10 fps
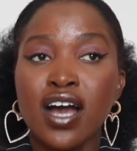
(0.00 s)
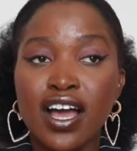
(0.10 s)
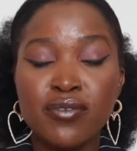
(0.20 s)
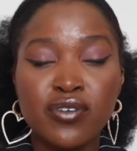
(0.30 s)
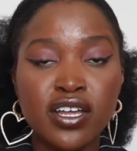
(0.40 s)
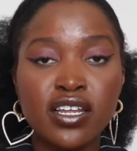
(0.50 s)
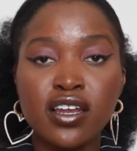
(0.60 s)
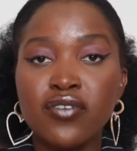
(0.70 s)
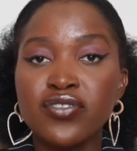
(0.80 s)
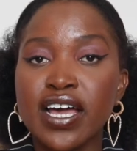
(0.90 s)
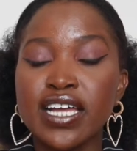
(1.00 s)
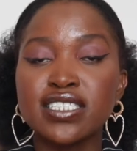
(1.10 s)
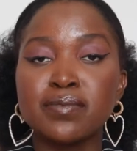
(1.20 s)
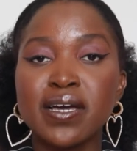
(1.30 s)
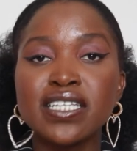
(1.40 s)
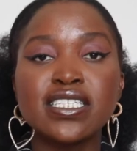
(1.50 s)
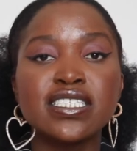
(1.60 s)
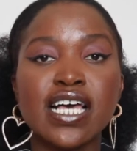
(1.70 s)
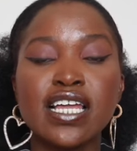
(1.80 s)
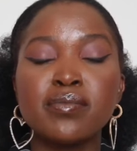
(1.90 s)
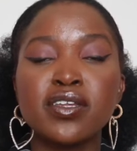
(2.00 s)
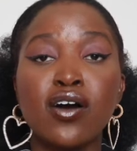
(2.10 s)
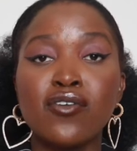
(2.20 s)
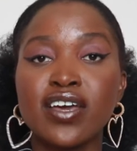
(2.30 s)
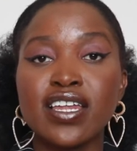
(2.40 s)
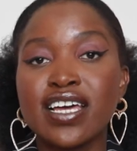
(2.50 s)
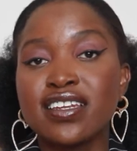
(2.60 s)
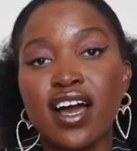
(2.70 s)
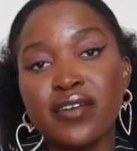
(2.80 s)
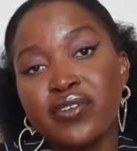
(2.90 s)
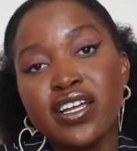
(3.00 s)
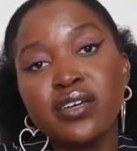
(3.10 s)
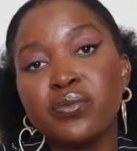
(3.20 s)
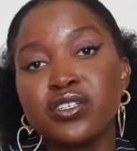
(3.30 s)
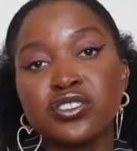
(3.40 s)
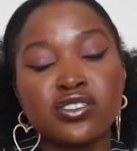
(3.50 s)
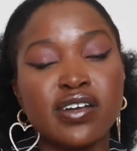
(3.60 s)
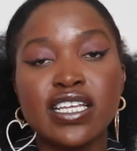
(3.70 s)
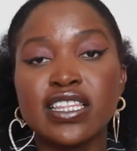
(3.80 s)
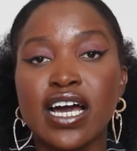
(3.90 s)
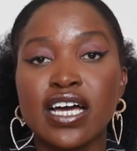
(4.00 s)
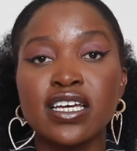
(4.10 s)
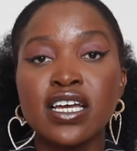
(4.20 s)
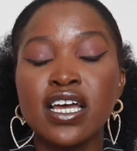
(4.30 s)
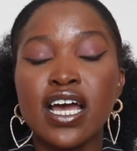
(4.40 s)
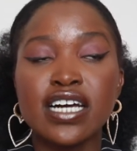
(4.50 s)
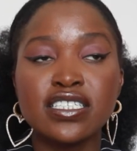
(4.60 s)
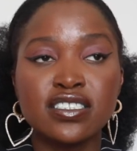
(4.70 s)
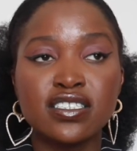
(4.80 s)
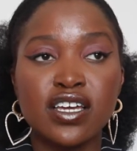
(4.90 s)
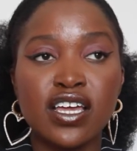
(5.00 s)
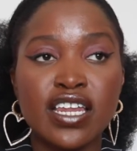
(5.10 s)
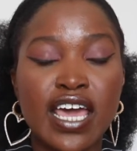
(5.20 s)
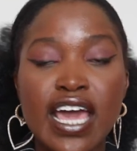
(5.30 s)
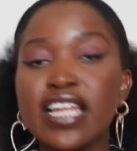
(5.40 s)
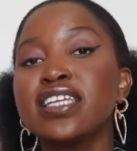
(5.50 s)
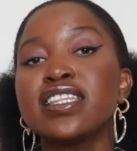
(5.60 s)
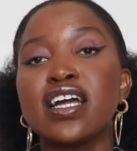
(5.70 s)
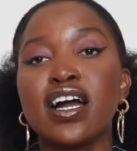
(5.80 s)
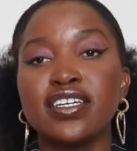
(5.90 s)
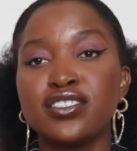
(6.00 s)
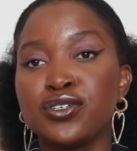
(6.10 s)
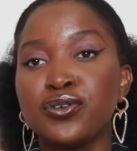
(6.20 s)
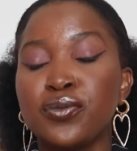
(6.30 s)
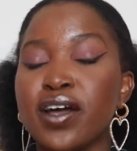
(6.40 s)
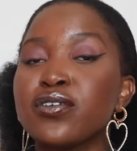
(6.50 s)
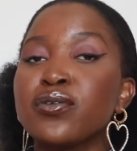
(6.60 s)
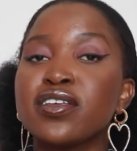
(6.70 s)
I really love that independence element of it, and I really wouldn't trade that. And in anything I do, whether